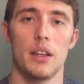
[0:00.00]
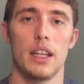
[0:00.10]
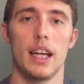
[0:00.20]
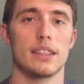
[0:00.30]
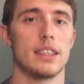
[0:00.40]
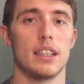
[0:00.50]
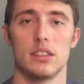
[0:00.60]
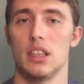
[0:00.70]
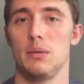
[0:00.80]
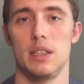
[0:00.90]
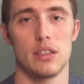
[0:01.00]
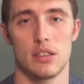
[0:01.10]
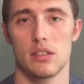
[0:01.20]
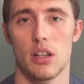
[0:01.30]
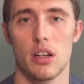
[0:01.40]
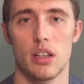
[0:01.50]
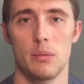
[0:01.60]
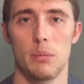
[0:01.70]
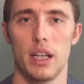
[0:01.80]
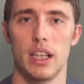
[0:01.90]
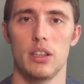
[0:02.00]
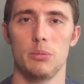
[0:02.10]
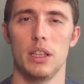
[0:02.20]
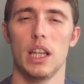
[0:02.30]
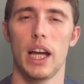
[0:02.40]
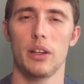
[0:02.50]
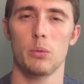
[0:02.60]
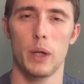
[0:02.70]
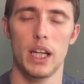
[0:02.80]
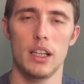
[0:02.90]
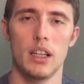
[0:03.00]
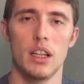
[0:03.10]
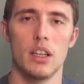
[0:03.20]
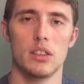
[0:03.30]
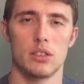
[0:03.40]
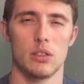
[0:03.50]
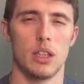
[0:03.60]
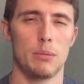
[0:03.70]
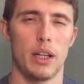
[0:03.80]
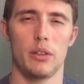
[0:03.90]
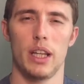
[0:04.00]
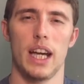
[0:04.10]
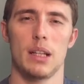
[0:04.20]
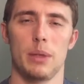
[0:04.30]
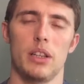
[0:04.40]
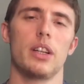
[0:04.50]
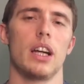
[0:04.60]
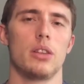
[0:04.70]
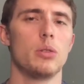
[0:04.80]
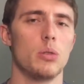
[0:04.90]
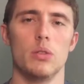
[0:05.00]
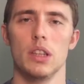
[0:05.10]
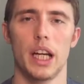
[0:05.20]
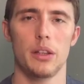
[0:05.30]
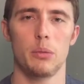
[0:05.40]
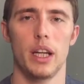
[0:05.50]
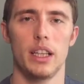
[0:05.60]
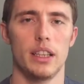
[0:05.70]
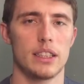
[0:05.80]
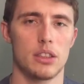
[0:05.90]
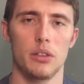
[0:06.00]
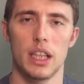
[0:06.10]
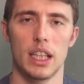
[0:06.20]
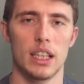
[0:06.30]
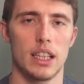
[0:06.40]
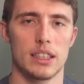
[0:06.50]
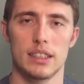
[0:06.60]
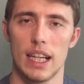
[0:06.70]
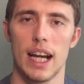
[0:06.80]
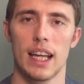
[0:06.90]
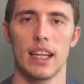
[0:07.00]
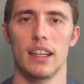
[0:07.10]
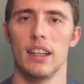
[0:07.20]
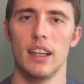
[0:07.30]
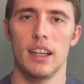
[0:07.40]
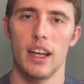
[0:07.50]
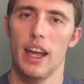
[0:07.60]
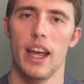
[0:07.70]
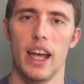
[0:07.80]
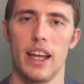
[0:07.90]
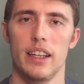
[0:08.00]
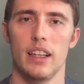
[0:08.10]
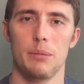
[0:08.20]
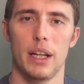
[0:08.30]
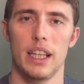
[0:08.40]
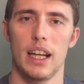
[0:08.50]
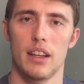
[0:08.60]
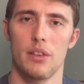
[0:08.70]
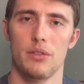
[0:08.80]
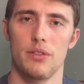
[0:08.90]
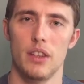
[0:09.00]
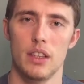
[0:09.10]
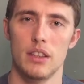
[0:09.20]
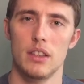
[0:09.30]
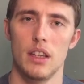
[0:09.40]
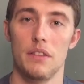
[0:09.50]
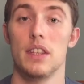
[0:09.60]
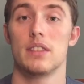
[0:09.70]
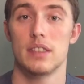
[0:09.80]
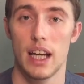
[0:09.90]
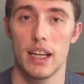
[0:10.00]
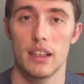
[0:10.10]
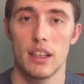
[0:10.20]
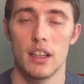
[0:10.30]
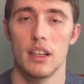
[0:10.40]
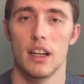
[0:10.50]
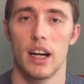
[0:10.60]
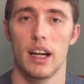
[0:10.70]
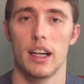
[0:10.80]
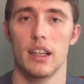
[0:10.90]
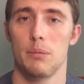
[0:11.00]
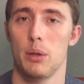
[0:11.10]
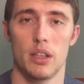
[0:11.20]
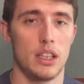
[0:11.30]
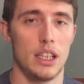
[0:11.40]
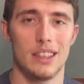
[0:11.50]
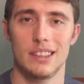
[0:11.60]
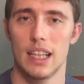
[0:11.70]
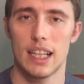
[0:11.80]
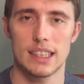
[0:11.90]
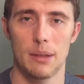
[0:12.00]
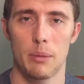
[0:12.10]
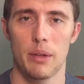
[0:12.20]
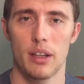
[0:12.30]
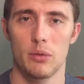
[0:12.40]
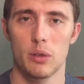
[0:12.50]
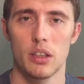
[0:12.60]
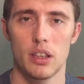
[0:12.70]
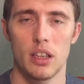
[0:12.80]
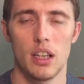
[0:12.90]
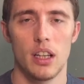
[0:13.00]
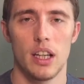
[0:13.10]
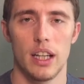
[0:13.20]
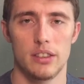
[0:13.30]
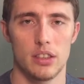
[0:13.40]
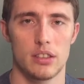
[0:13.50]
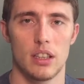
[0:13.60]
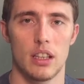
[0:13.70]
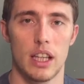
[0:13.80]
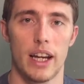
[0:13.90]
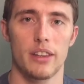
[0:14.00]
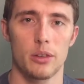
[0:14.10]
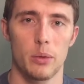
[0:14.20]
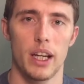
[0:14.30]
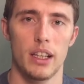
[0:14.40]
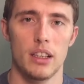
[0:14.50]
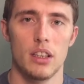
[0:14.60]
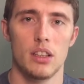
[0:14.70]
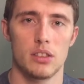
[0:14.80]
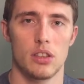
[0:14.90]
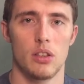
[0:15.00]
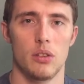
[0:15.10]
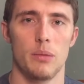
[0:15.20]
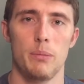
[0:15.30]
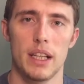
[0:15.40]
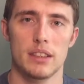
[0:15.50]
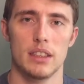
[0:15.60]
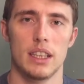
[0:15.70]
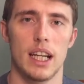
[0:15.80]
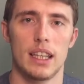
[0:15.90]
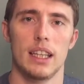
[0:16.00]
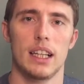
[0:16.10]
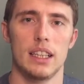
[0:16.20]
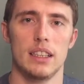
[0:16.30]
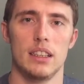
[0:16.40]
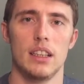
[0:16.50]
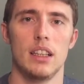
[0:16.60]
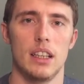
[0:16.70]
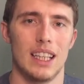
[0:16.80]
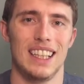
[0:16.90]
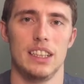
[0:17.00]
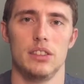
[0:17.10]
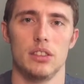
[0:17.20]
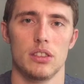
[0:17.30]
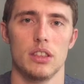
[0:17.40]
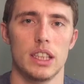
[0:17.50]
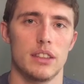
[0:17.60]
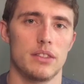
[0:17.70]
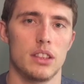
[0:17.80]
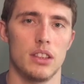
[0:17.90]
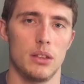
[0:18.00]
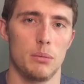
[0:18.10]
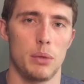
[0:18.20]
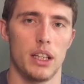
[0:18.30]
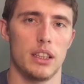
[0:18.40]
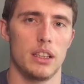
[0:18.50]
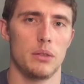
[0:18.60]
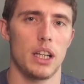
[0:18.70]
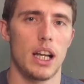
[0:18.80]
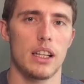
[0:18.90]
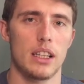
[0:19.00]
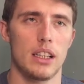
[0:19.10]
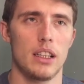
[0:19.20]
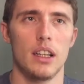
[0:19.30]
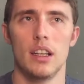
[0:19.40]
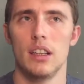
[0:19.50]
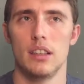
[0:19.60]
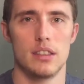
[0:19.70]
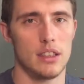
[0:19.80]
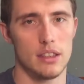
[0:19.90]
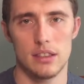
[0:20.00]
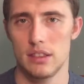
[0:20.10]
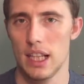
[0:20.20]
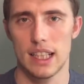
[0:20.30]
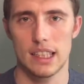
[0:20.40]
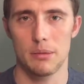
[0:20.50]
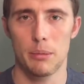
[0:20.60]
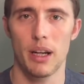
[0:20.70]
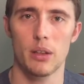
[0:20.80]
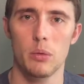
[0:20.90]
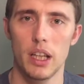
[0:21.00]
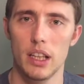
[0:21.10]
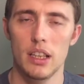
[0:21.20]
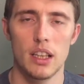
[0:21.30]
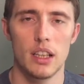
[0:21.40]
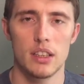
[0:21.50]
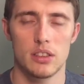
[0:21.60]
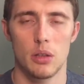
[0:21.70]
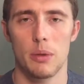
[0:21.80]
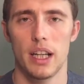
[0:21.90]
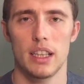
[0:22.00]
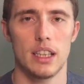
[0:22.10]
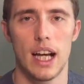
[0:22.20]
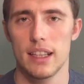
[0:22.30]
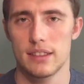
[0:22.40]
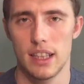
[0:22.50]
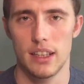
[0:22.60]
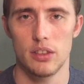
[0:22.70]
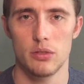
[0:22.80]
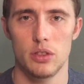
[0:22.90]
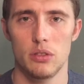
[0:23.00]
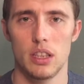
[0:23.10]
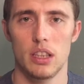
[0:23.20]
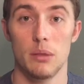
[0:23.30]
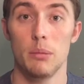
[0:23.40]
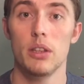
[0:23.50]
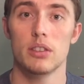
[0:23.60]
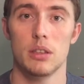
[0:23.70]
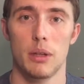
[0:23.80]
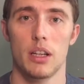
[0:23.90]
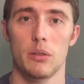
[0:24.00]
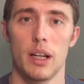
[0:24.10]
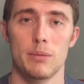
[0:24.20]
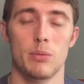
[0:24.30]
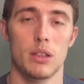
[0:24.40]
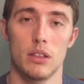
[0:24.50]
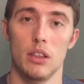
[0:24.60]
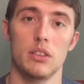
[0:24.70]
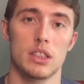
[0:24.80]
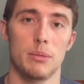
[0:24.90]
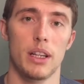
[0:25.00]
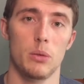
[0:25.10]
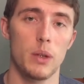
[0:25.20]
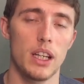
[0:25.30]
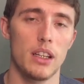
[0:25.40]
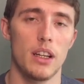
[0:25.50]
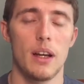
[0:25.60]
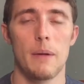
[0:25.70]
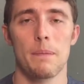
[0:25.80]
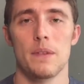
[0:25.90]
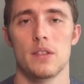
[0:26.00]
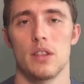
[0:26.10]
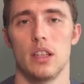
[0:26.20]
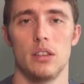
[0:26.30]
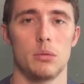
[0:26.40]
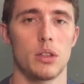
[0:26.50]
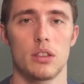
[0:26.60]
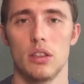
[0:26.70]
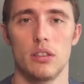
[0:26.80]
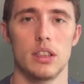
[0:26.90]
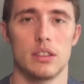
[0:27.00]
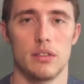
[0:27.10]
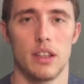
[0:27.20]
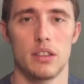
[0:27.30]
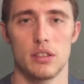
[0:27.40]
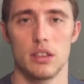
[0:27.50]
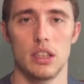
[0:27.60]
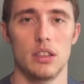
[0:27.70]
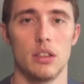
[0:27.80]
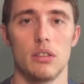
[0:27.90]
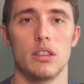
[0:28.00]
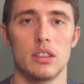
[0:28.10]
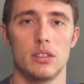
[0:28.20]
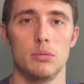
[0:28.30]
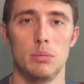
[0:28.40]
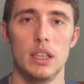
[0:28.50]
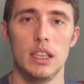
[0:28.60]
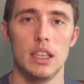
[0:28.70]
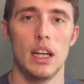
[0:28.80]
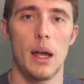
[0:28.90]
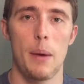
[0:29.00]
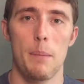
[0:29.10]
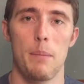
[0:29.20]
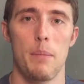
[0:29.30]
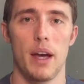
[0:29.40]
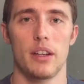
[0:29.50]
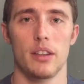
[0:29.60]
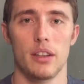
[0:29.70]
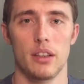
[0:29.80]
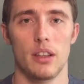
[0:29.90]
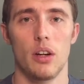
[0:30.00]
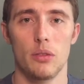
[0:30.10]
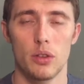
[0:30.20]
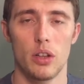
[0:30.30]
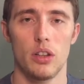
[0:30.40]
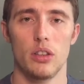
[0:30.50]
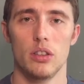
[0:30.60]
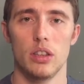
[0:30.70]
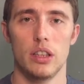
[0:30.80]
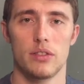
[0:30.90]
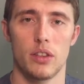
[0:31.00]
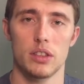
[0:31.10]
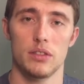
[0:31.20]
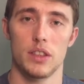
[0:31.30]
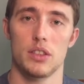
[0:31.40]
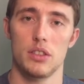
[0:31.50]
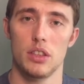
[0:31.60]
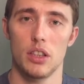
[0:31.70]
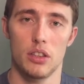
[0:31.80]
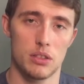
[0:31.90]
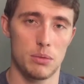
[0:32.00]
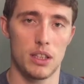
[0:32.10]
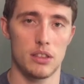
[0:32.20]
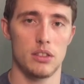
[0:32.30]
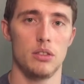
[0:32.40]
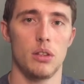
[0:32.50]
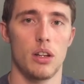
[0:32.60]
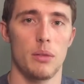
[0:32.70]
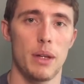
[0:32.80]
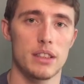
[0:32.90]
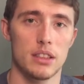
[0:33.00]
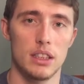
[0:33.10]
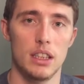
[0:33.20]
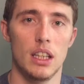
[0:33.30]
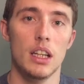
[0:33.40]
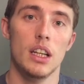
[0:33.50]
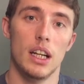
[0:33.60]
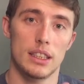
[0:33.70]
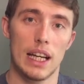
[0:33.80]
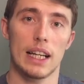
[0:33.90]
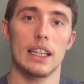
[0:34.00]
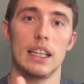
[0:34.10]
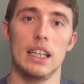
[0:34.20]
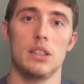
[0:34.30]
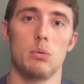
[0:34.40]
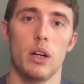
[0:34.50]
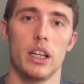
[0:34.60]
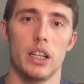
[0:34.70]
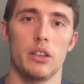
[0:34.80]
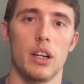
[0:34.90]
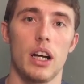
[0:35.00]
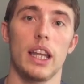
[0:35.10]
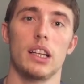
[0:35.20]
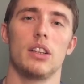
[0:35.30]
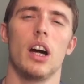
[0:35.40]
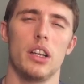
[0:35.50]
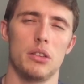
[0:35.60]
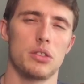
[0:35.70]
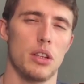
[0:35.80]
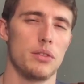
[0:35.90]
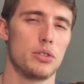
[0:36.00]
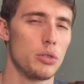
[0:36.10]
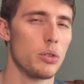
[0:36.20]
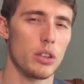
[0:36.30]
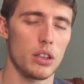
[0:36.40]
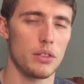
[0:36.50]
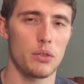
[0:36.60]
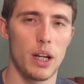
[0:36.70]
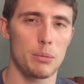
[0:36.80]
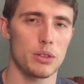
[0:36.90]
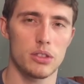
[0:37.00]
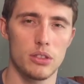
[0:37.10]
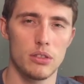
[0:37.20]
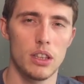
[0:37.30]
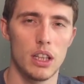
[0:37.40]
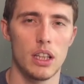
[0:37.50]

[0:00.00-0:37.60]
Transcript: The next set is going to be just as hard, but it'll be a lighter weight. So in my own head, I'm like, okay, cool, lighter weight, let's go get it, let's attack it. And by the end of the set, I put in the exact same amount of work. It's just lighter weight. So mentally, I think I did an easier lift, but in reality, it's the exact same amount of weight. So by the last set, you're doing the most amount of reps with the lowest amount of weight, so that your workload is eventually going to be better overall as far as efficiency goes, because you are mentally attacking each one and you're not like cutting yourself short of a rep or 2.